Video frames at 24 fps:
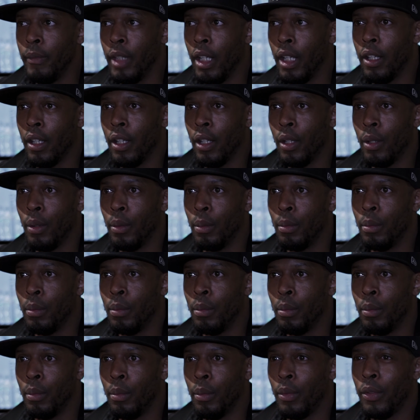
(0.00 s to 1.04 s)

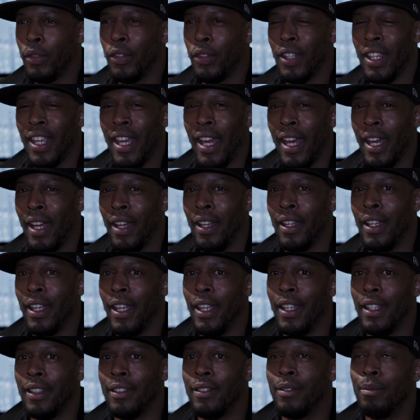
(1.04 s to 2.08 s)
So yeah,
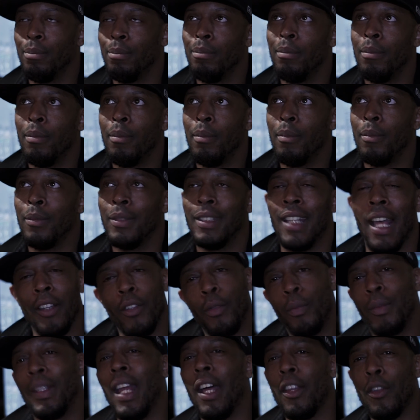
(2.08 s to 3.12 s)

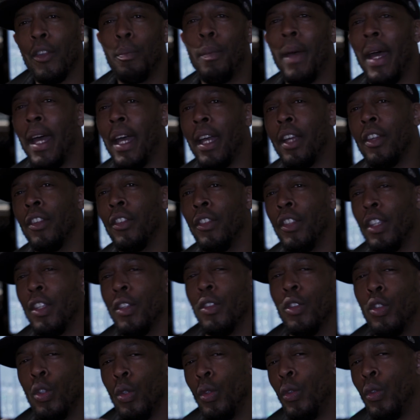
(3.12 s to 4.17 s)
that's better, because you
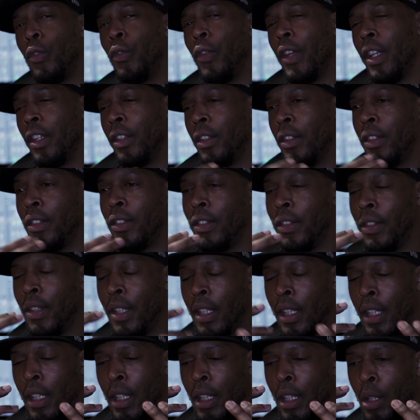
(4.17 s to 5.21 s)
can do things
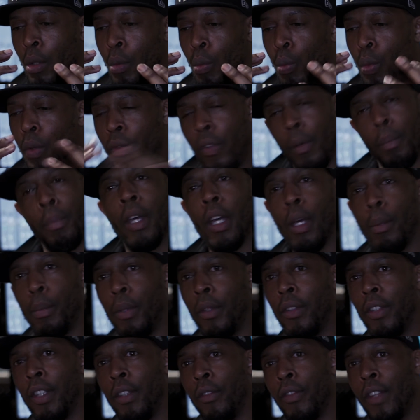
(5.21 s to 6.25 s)
with a
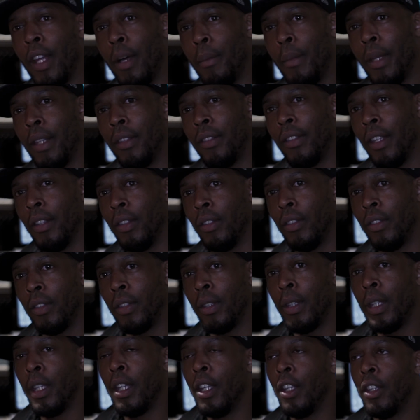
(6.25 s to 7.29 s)
purpose, if that makes sense.
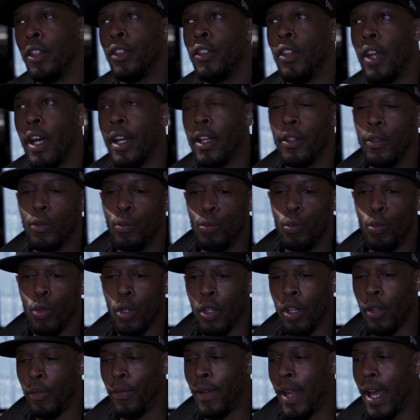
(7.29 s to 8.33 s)
Yeah. So I can
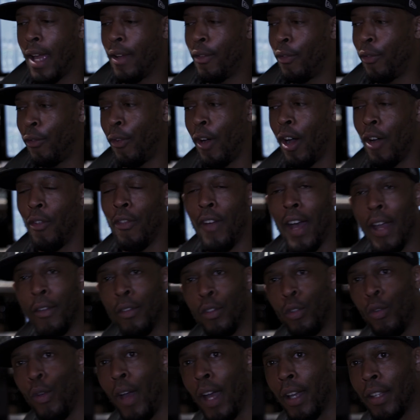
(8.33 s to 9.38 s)
run off like 4 or 5
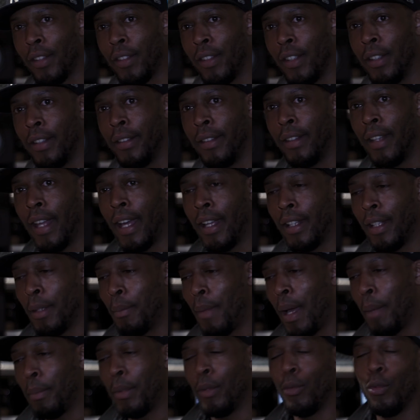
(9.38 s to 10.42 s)
tracks, and like there
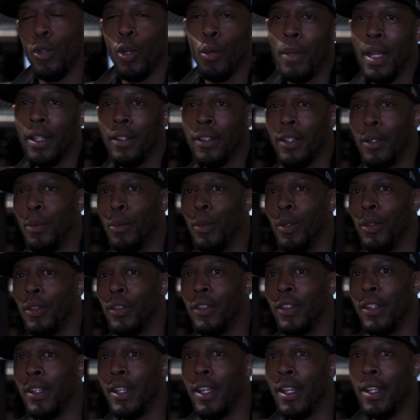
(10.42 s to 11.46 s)
might be romantic
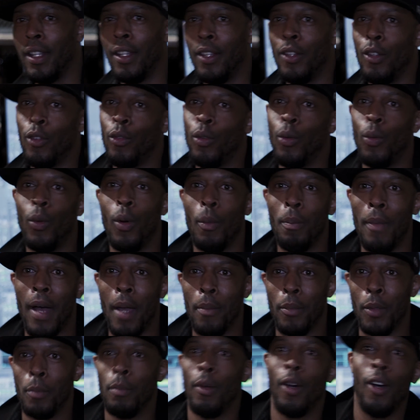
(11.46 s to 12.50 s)
ones, and then another one
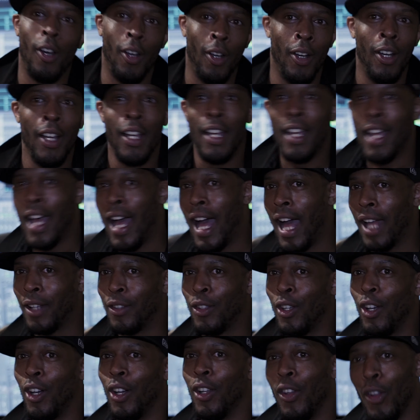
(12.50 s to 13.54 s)
might be more
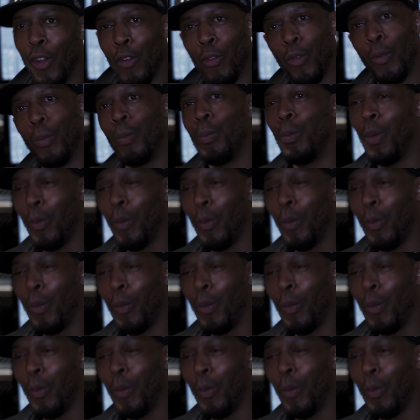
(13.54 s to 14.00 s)
hardcore, another